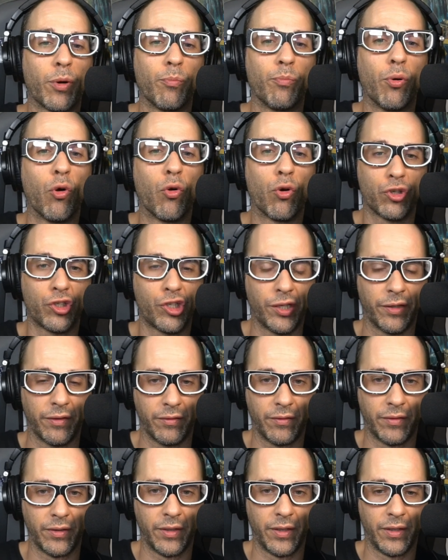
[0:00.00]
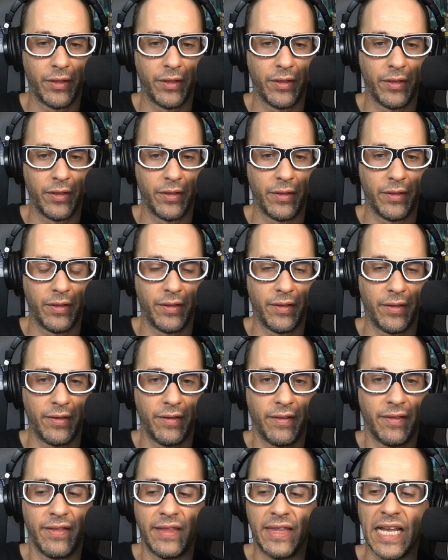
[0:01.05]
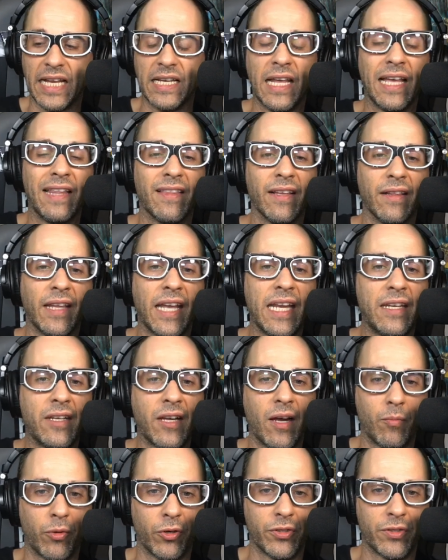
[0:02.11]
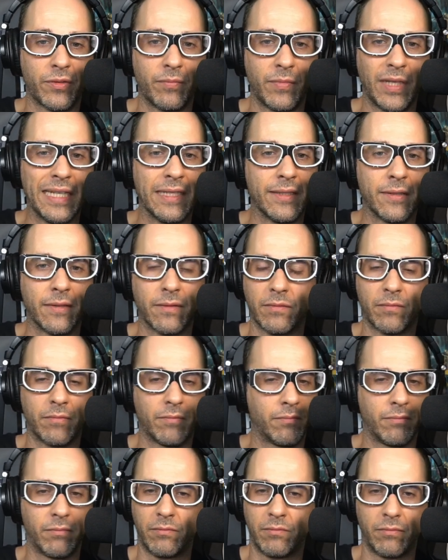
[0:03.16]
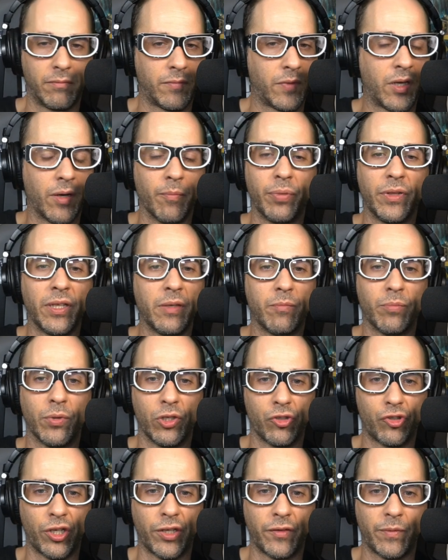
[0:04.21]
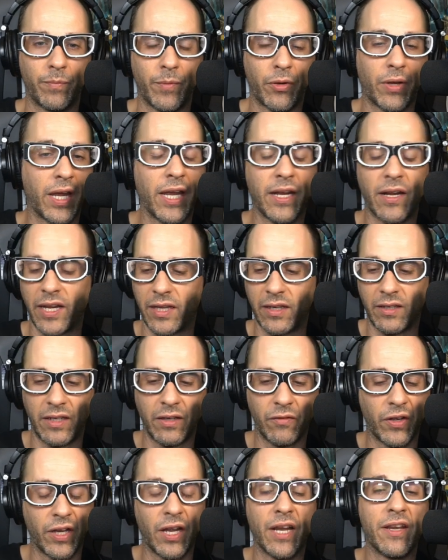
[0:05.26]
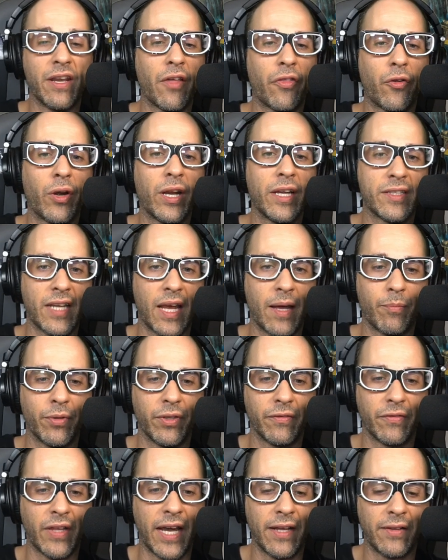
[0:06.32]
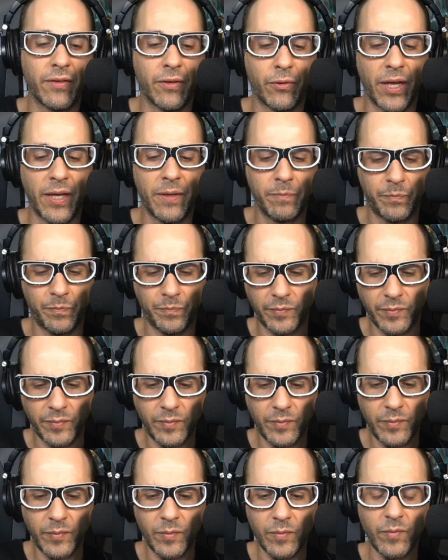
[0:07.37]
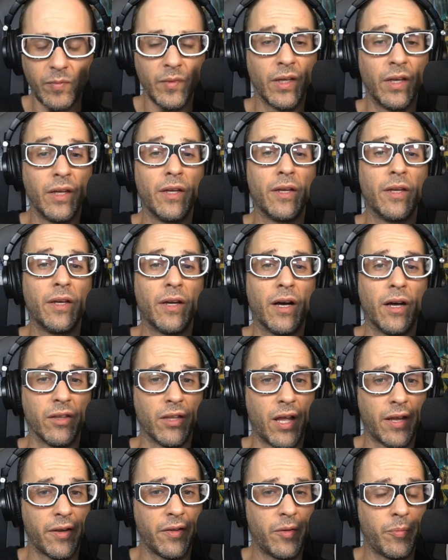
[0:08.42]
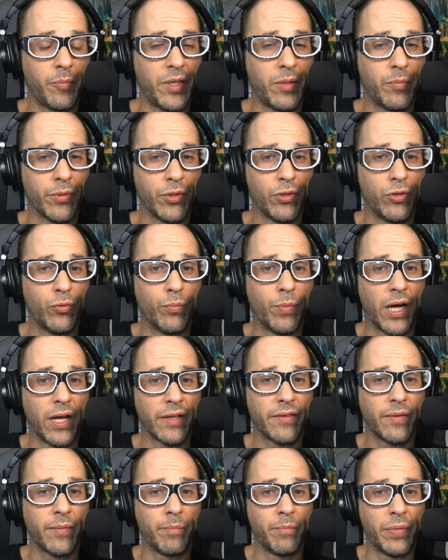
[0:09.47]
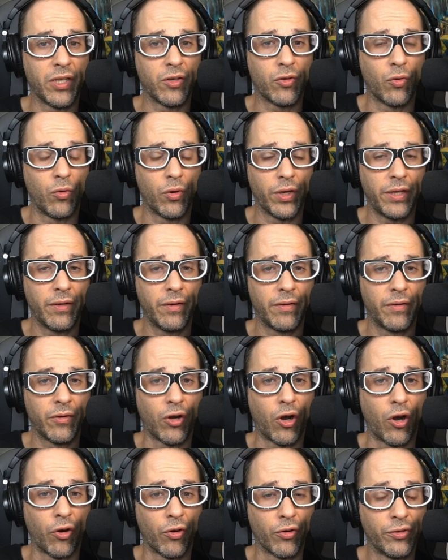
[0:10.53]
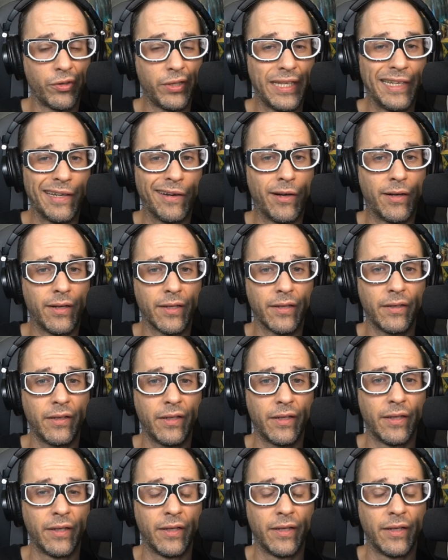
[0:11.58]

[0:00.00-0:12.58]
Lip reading: proportion then the latecomers is complete bullshit. Okay. And I can give another example of that. Okay. A lot of the people who bought Bitcoin early on,